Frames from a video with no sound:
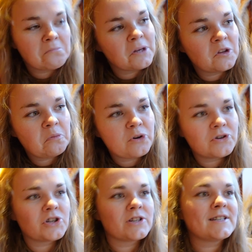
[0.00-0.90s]
meat
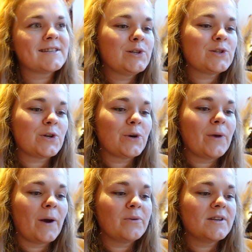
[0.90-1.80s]
portions. So
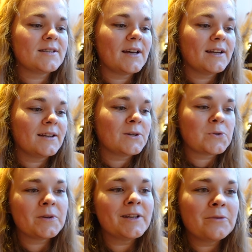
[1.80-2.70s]
yeah, we decided, because
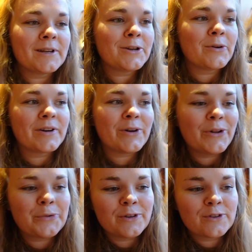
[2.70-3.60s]
we didn't really know at
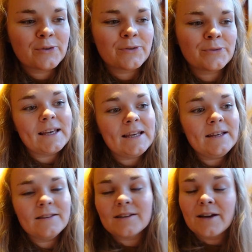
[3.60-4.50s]
all what to
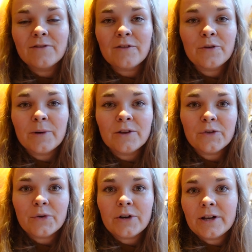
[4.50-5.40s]
eat. I've never been
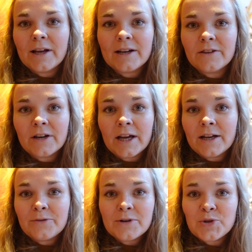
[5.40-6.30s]
to an
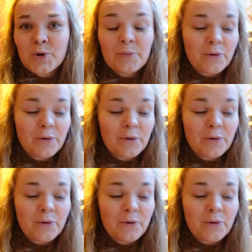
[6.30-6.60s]
Eritrean restaurant